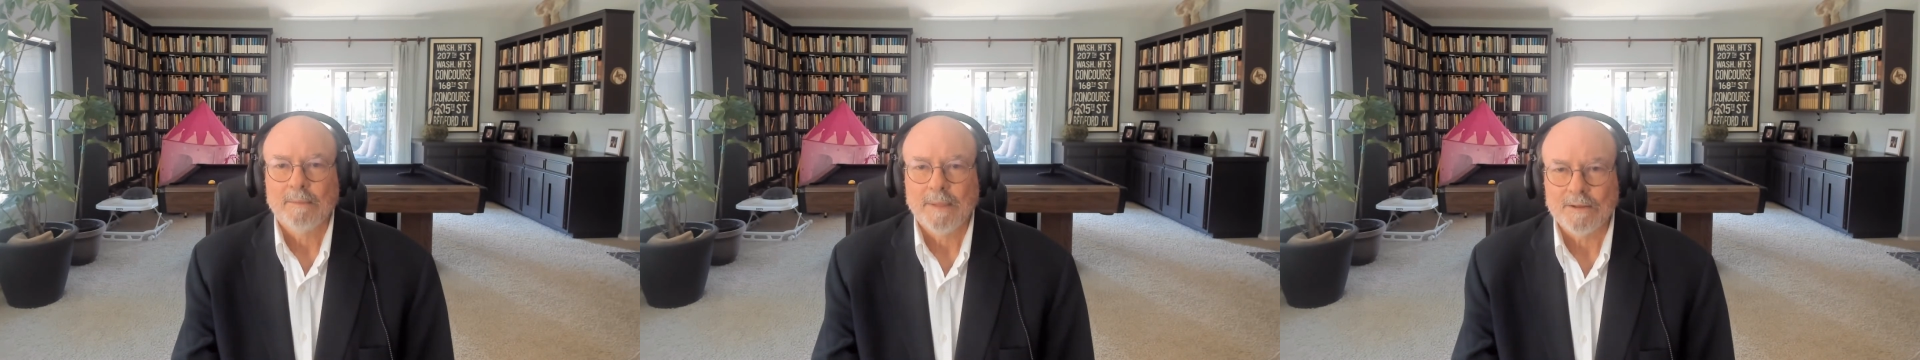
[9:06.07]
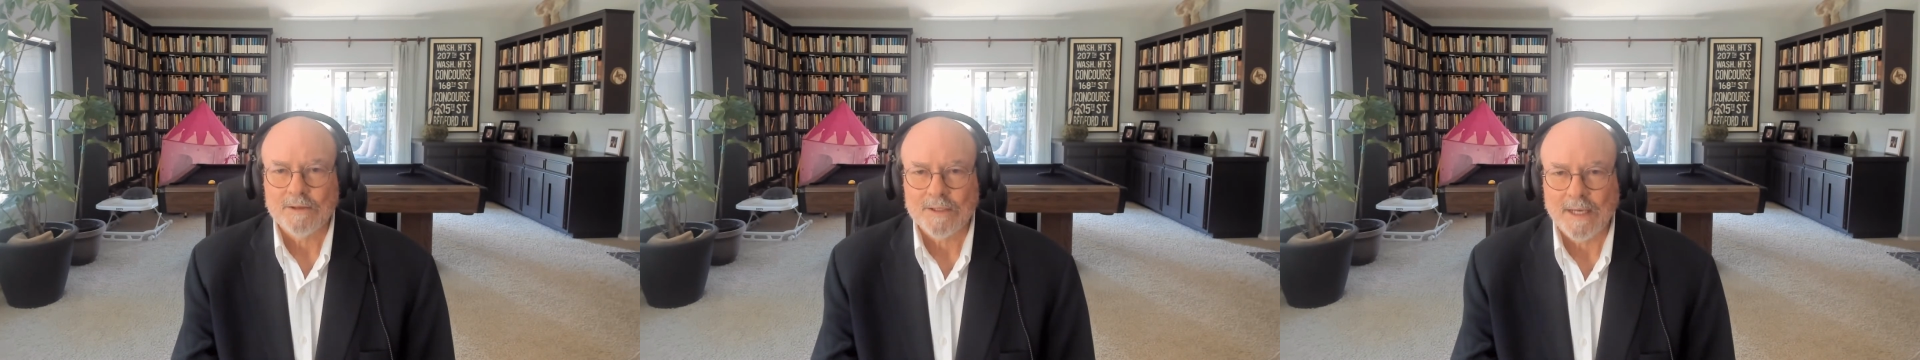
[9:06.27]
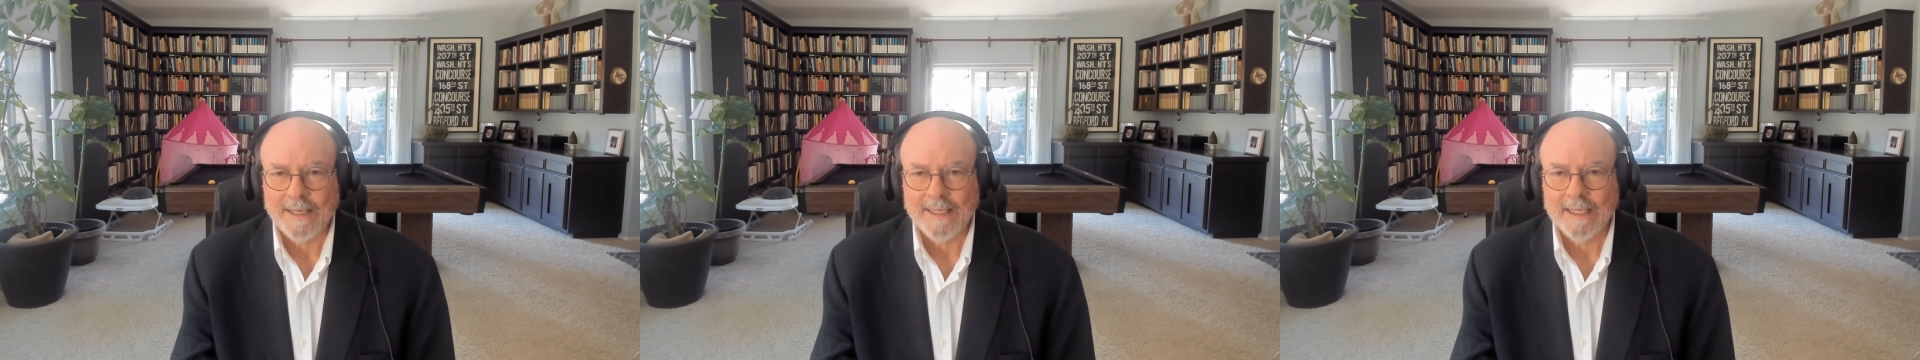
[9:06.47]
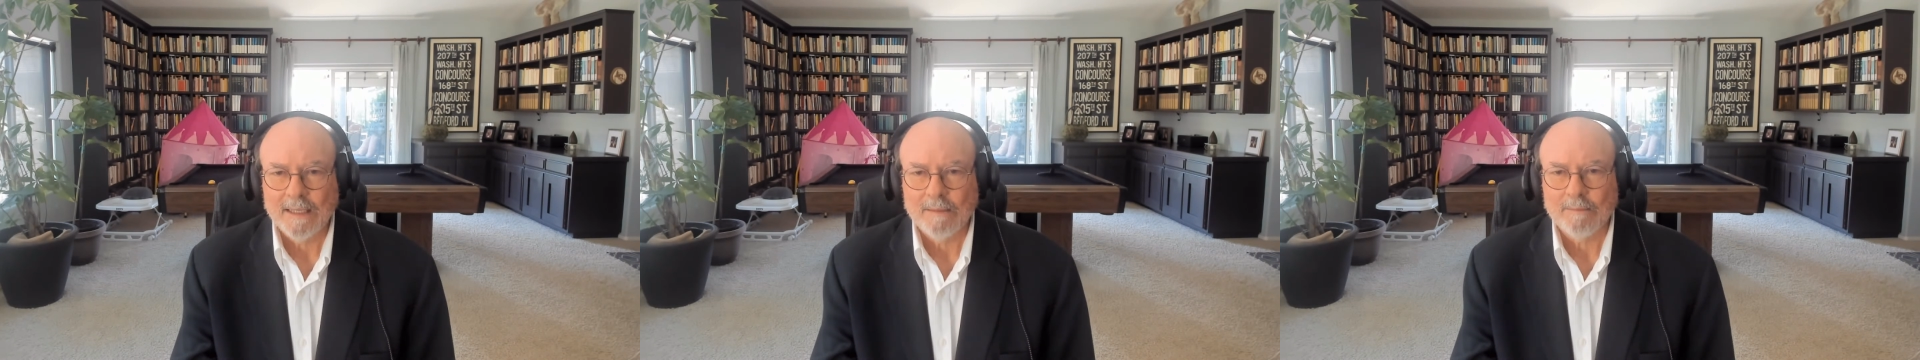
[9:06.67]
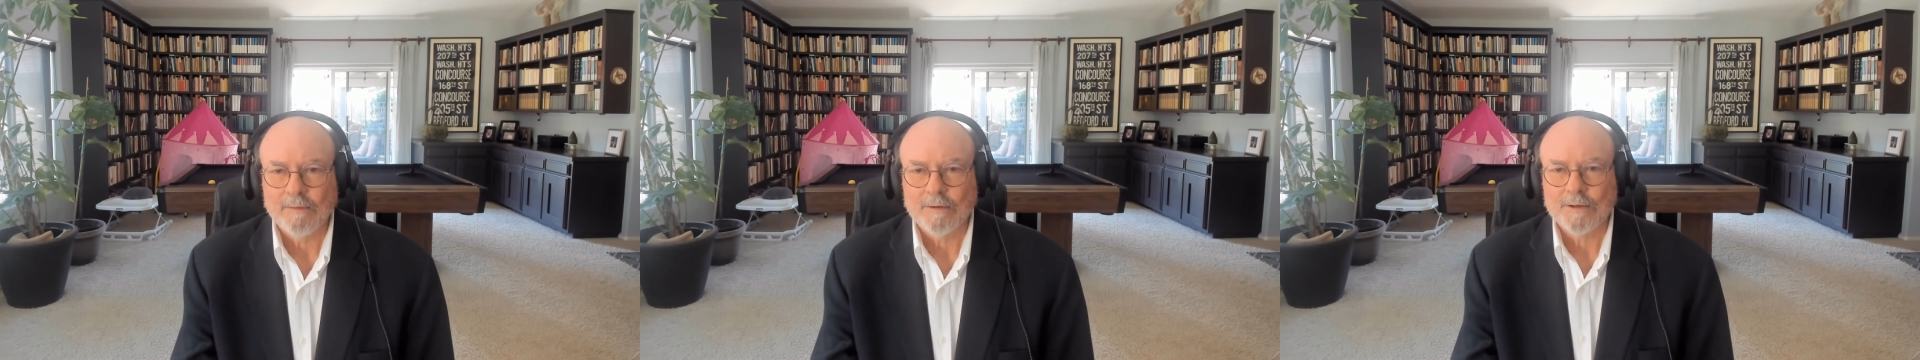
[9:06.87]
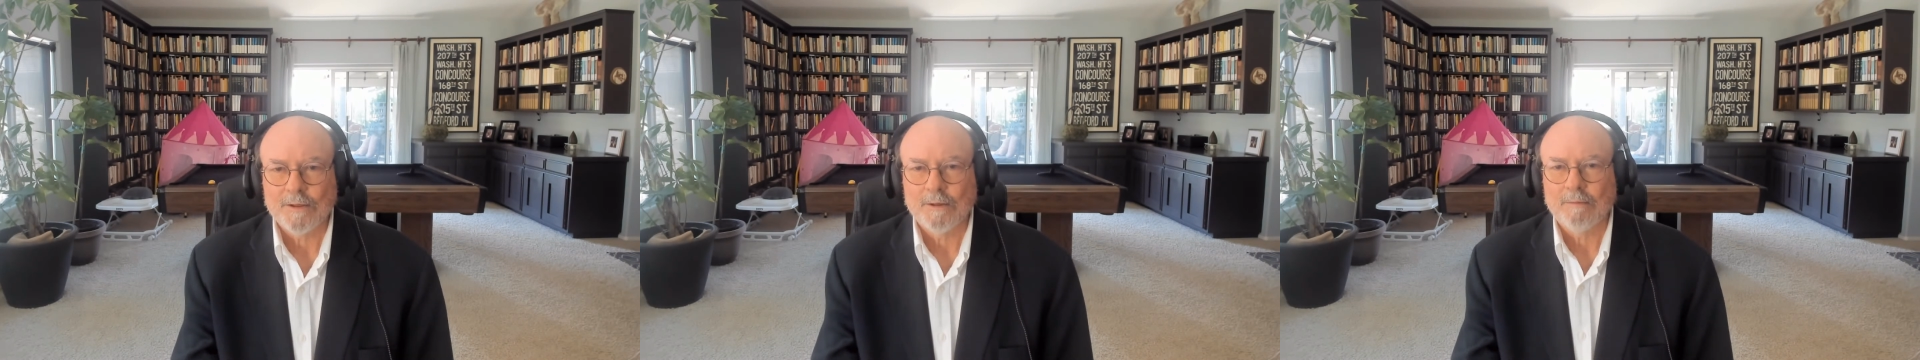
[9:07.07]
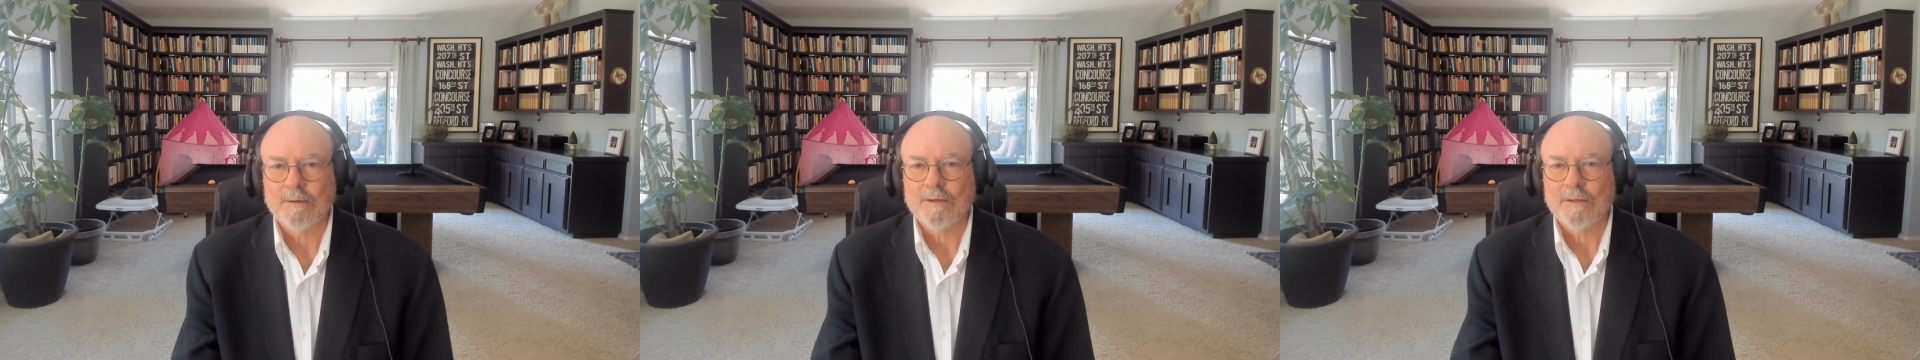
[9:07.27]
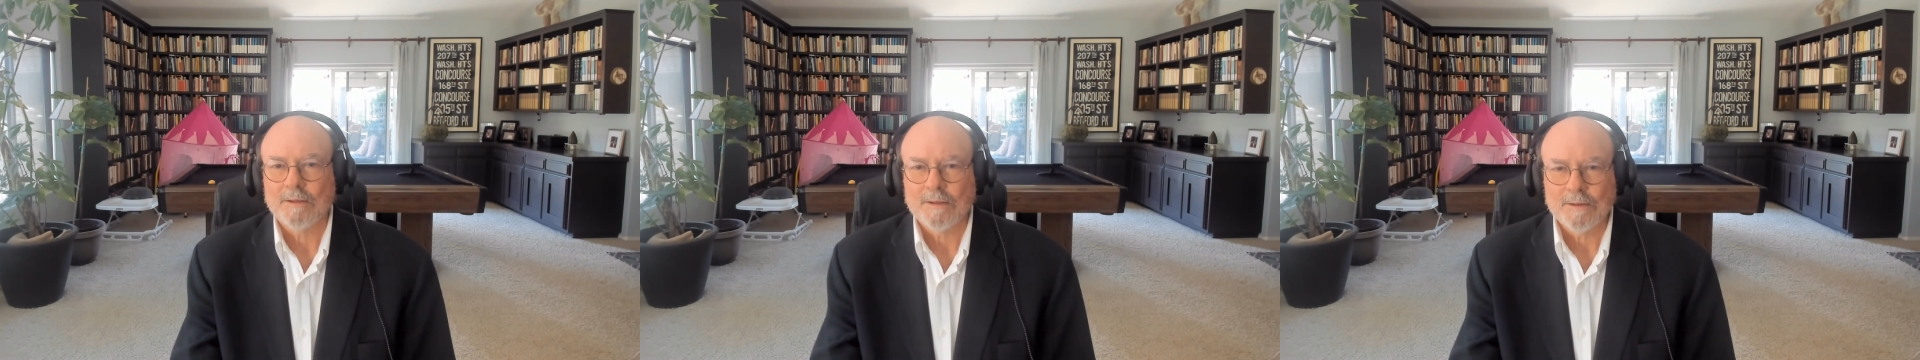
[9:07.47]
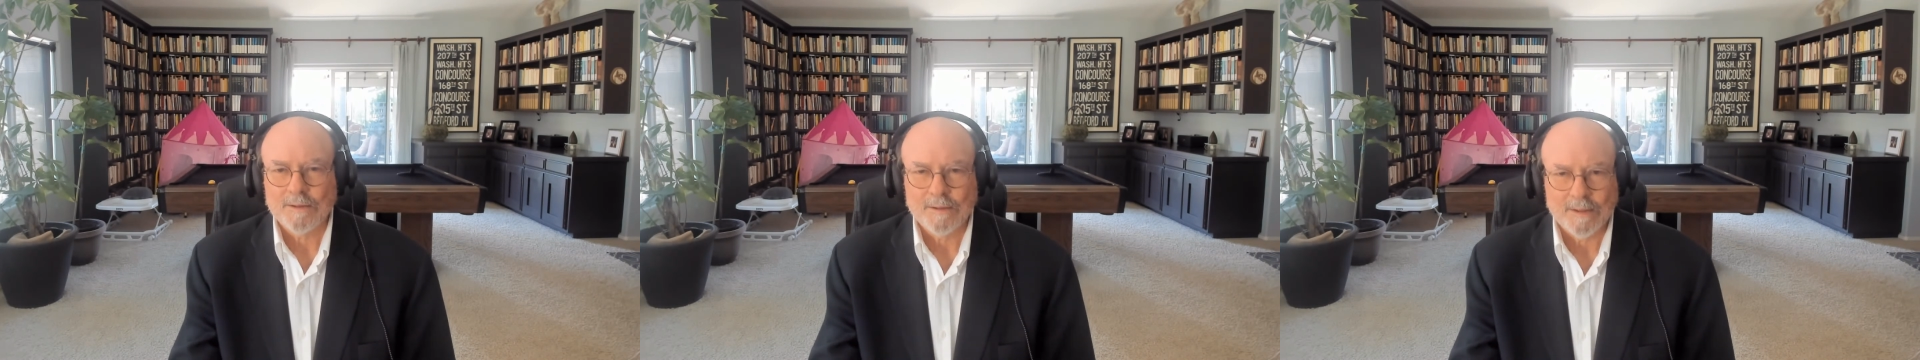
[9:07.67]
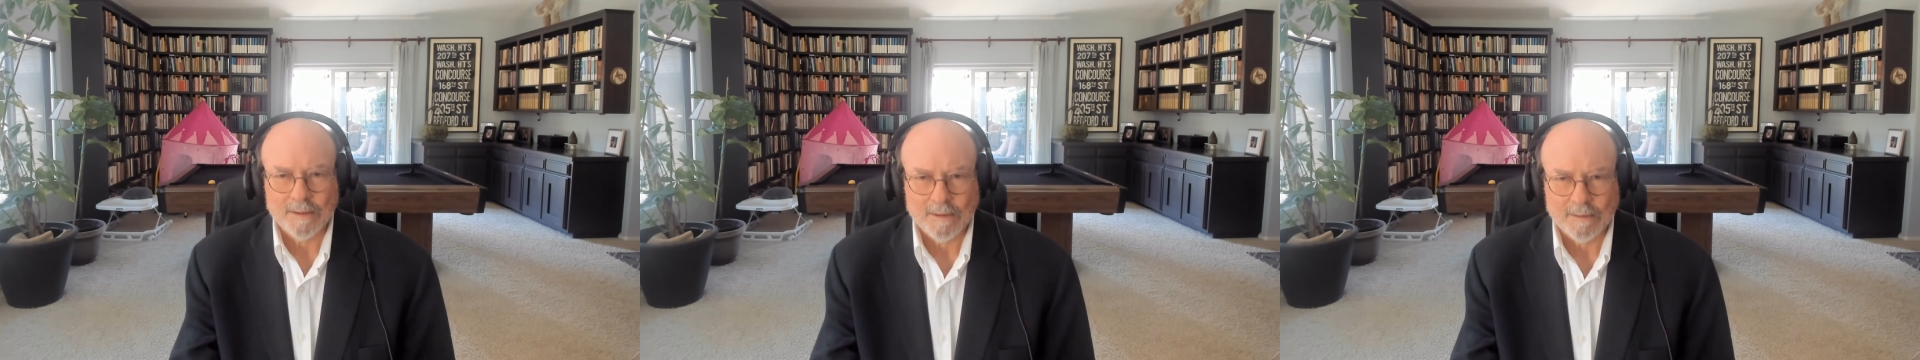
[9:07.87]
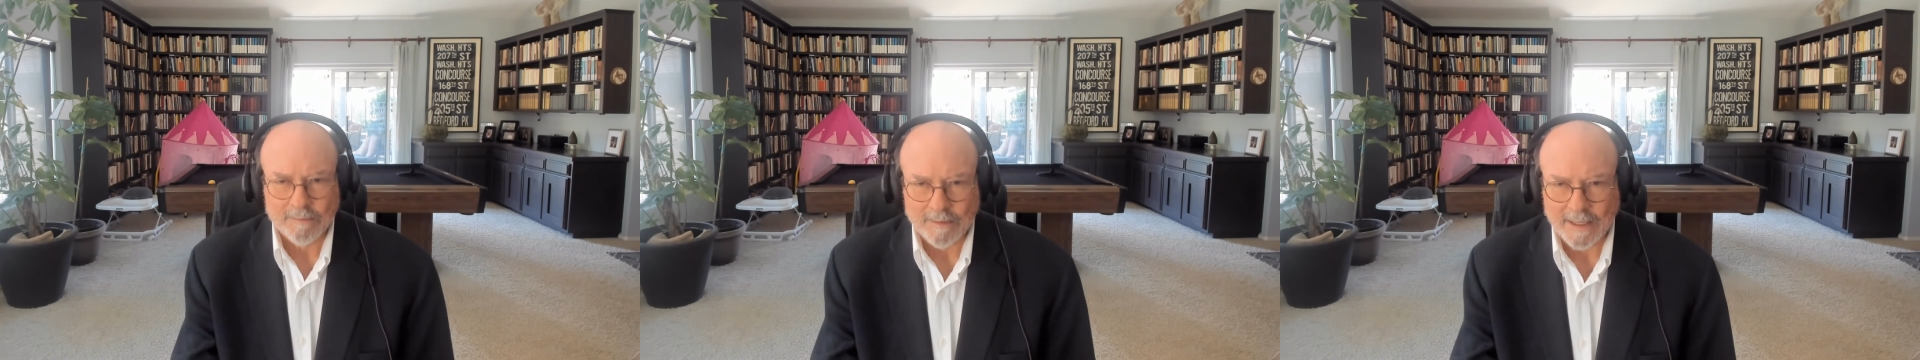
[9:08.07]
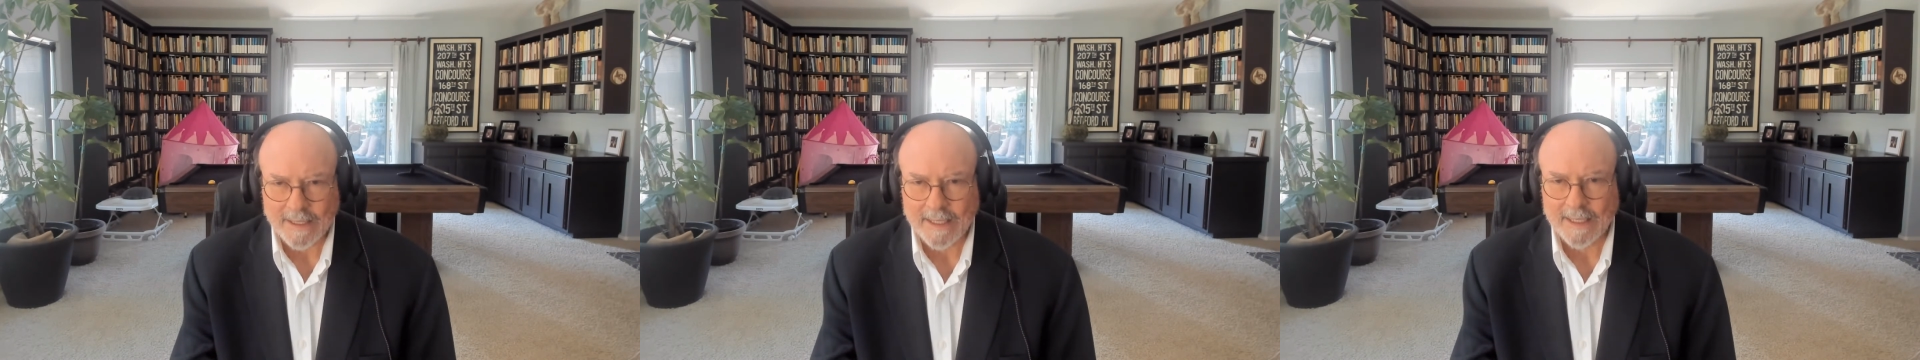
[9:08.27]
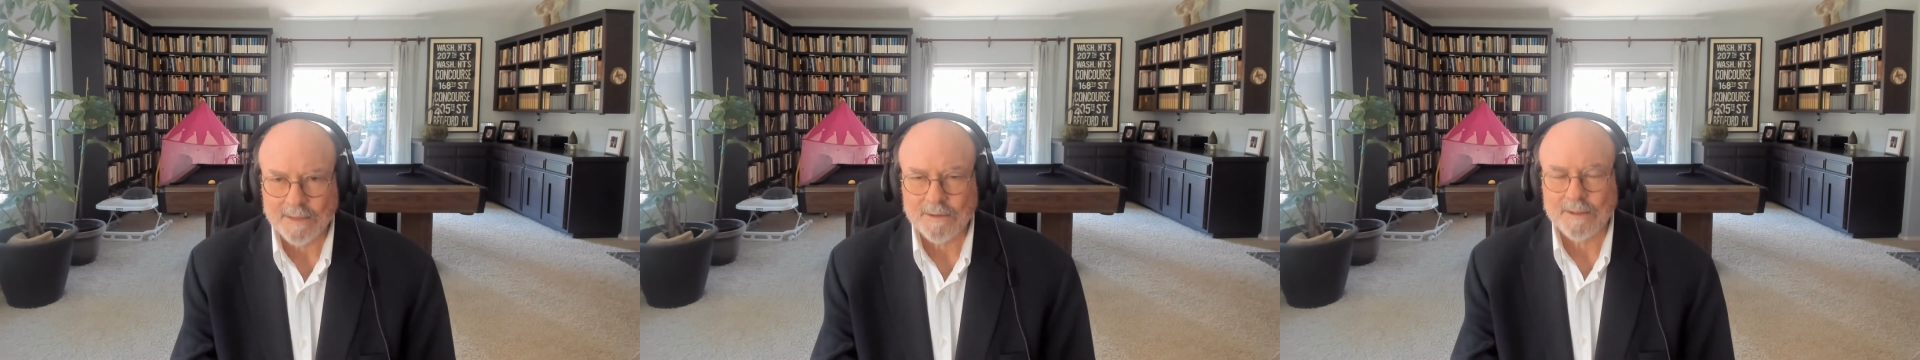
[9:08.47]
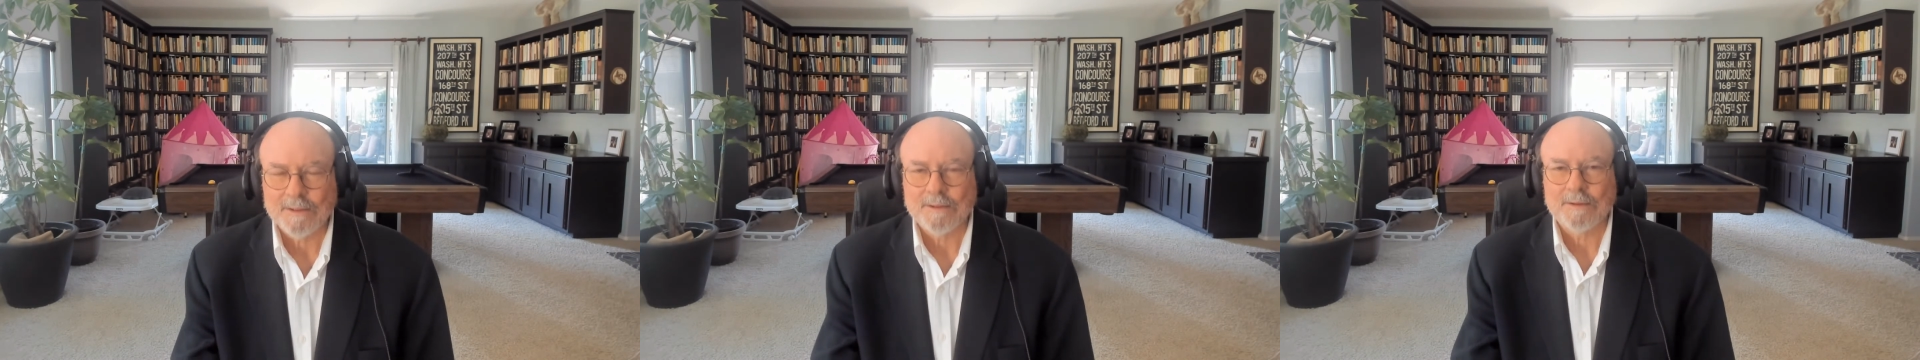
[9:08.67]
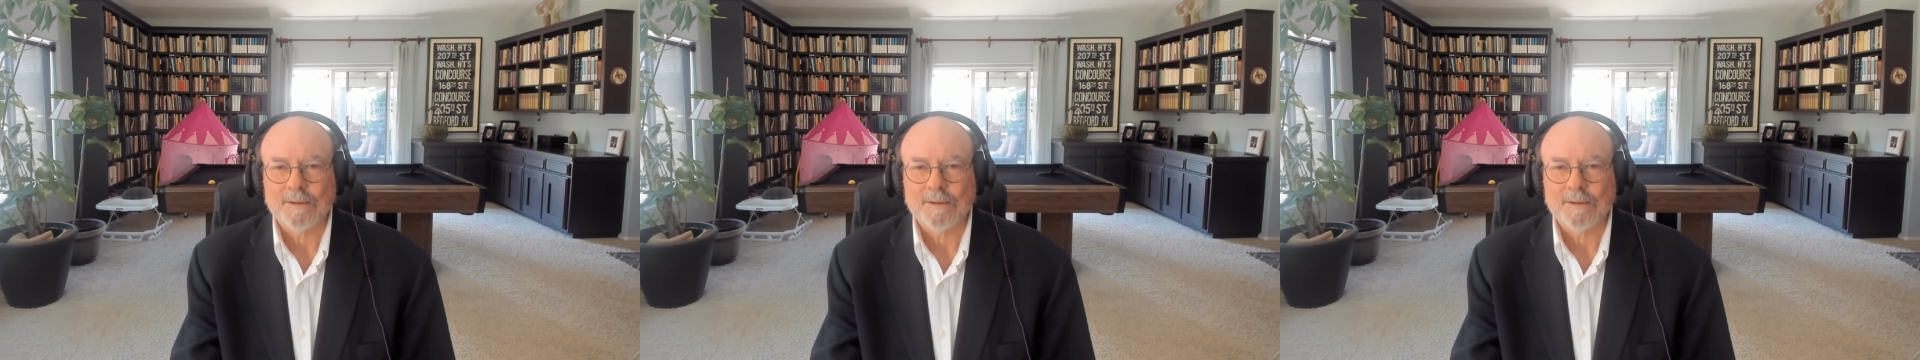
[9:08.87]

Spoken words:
signing up for services, the finances.